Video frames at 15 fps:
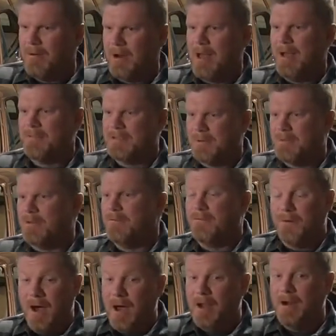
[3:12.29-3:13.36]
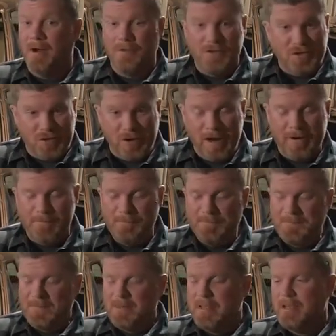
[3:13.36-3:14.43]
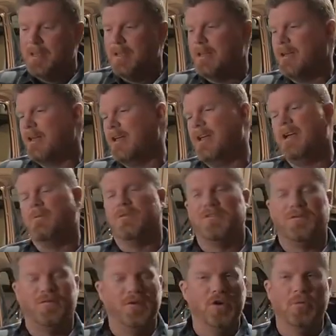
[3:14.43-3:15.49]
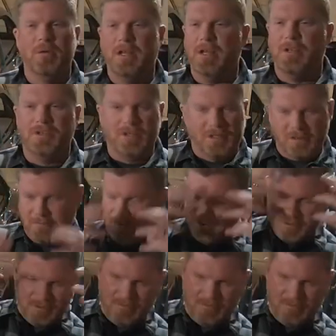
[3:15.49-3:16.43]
to have something fun on the street." He was fuming. He just was,